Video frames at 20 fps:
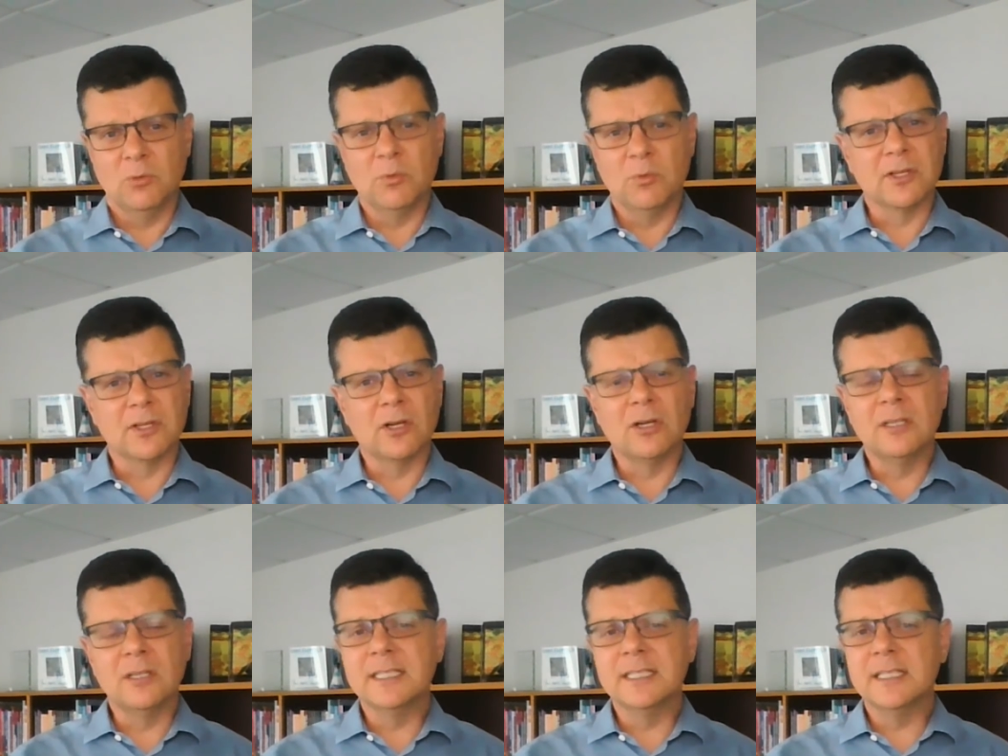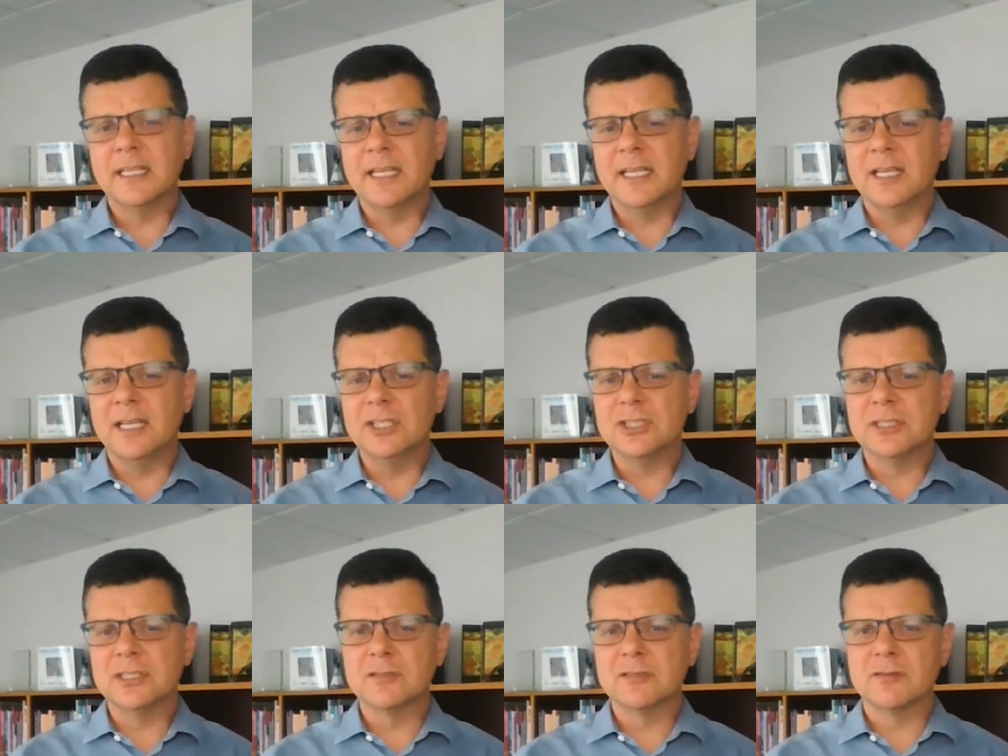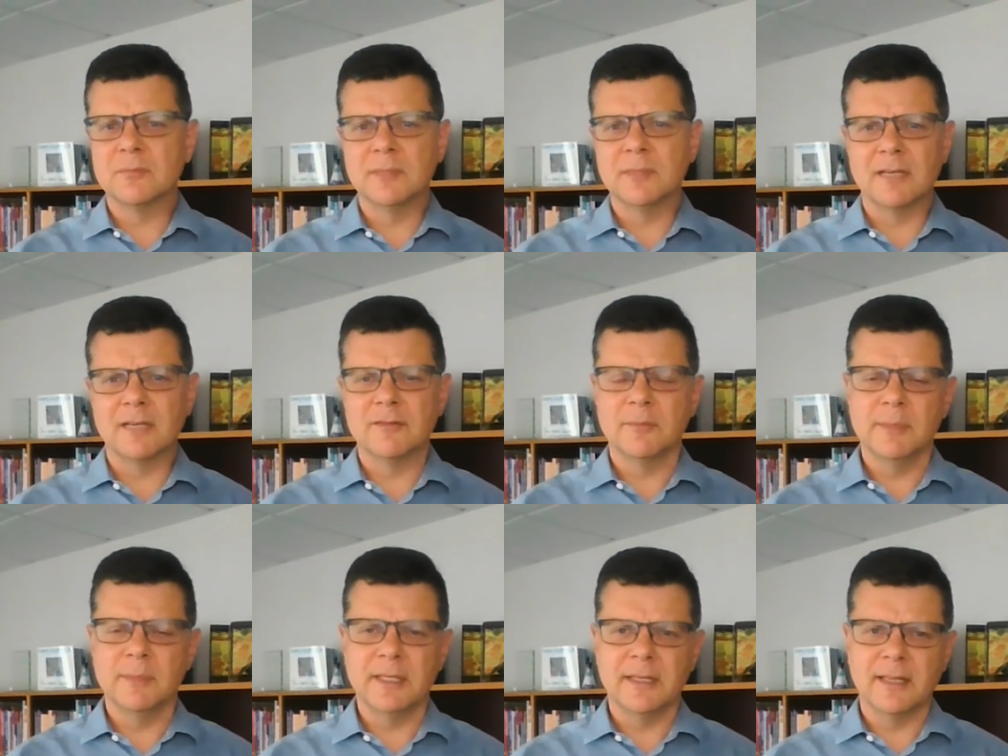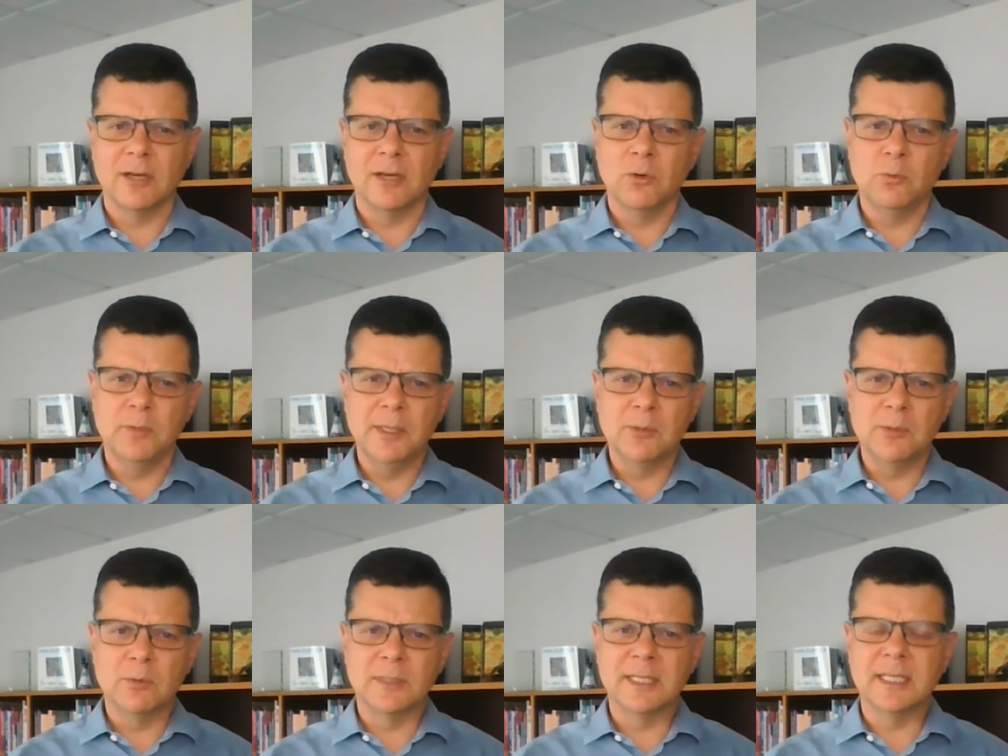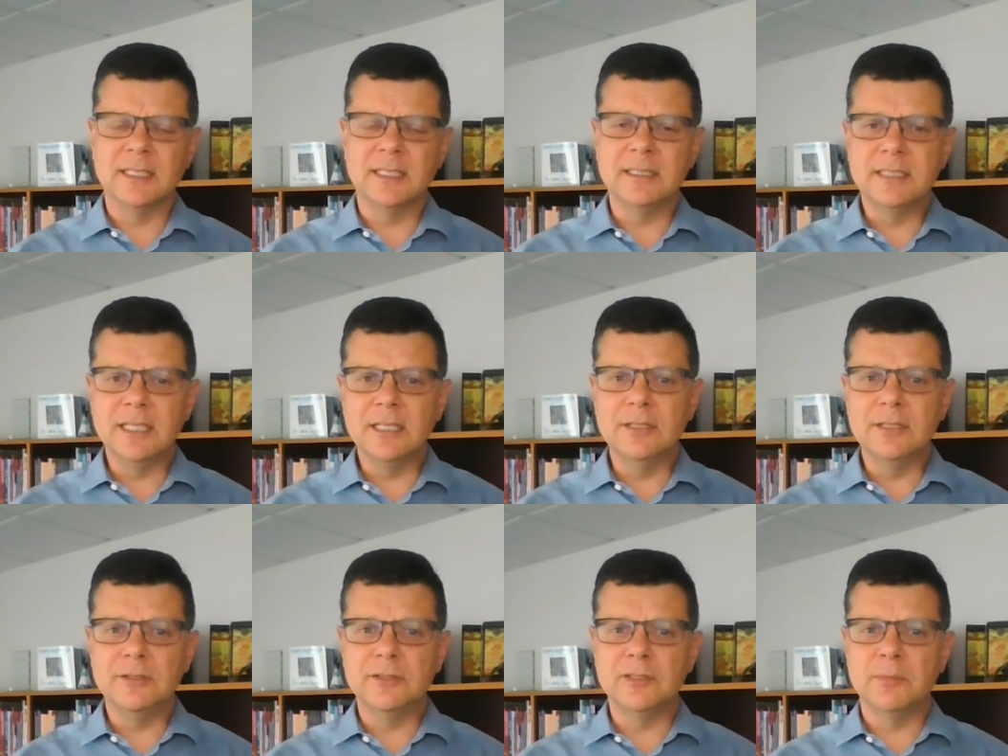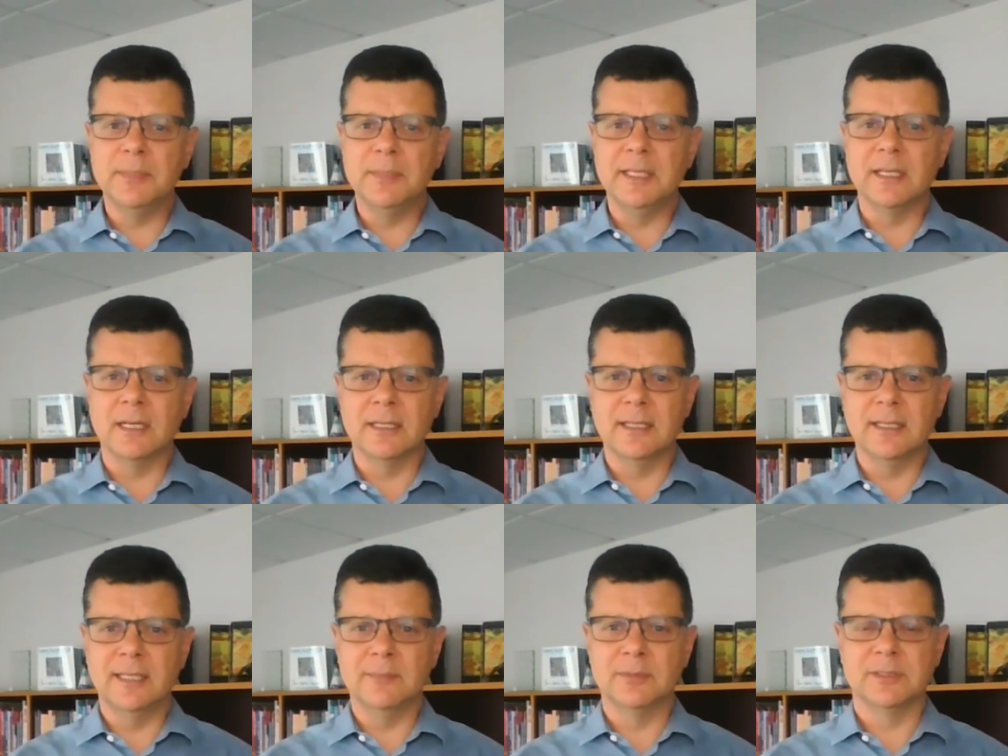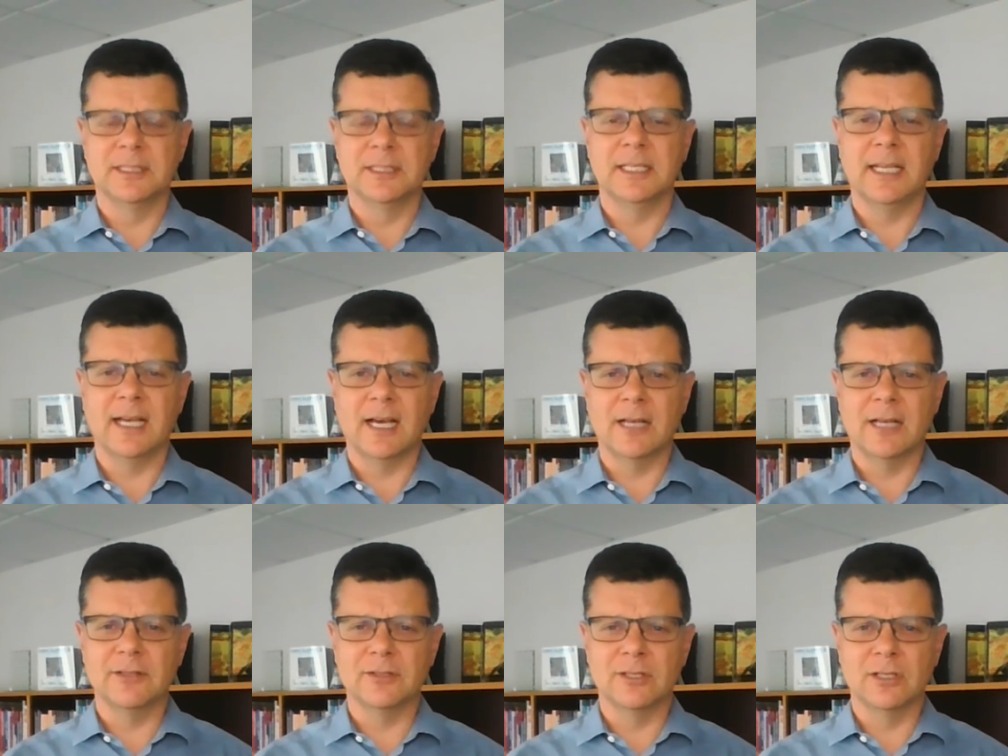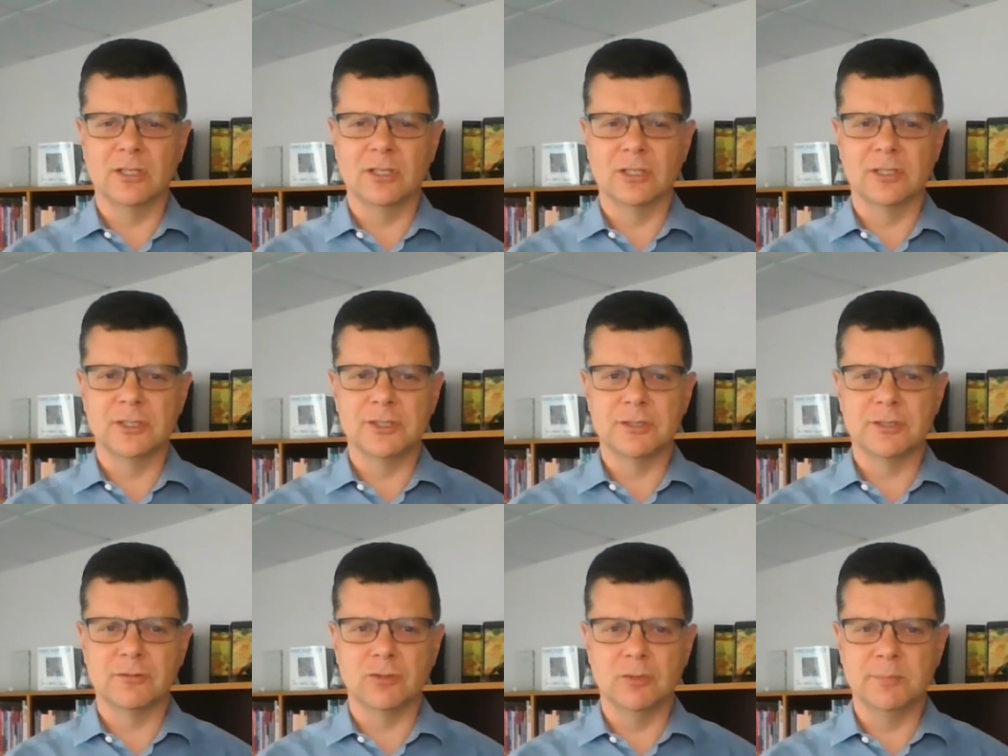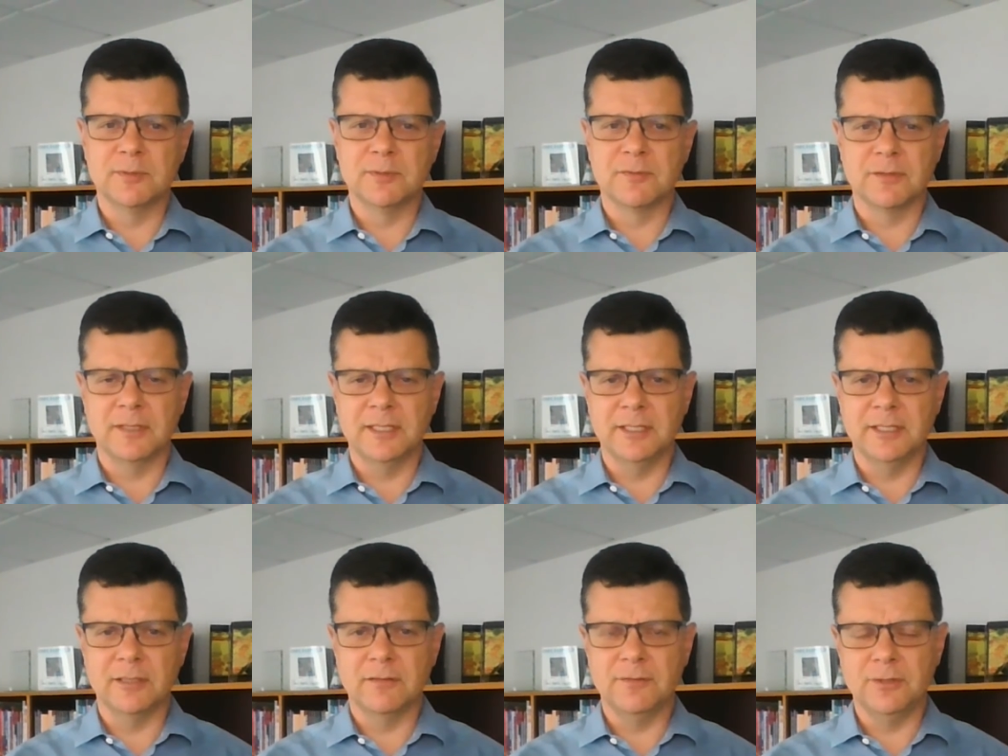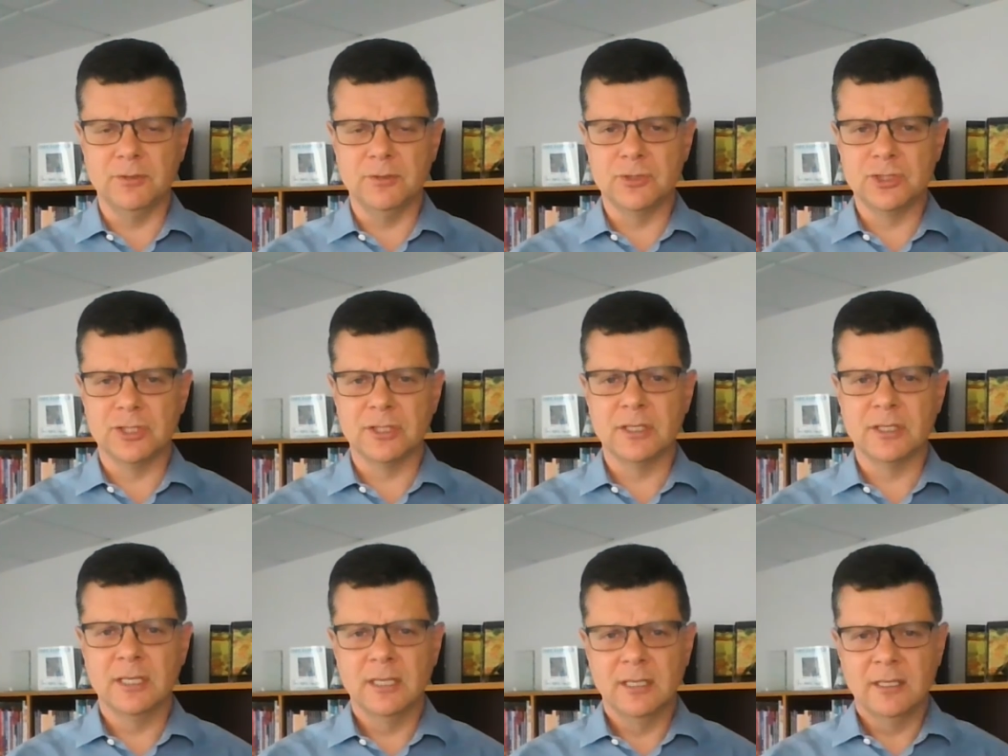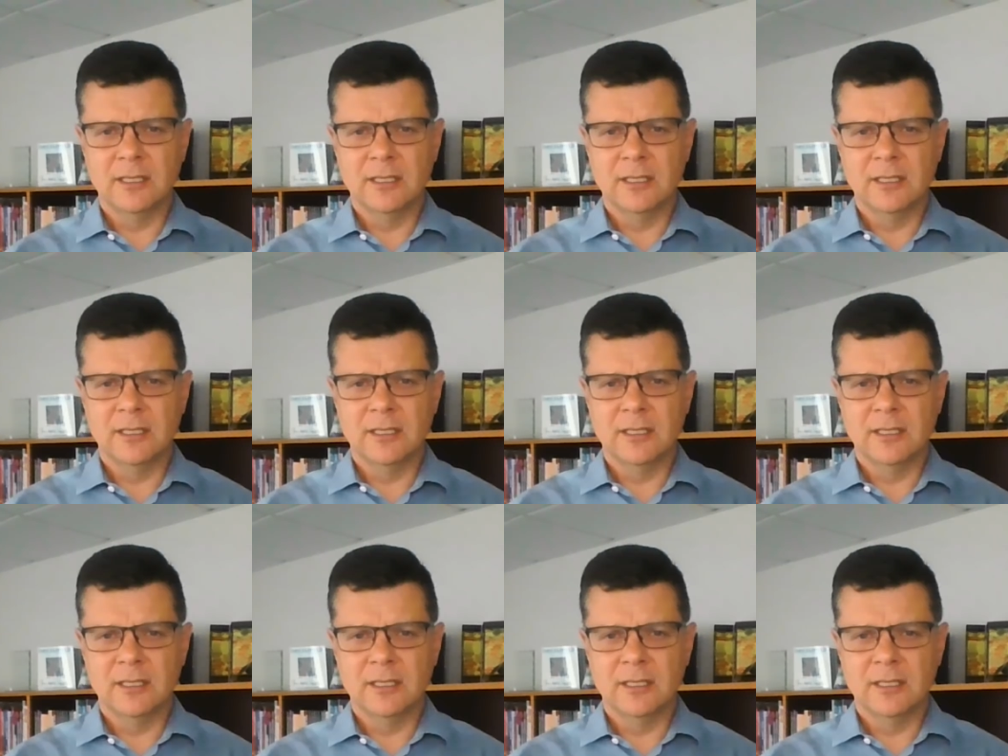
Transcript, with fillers: With all indications from government that we will continue to be unable to gather in large groups for the near future,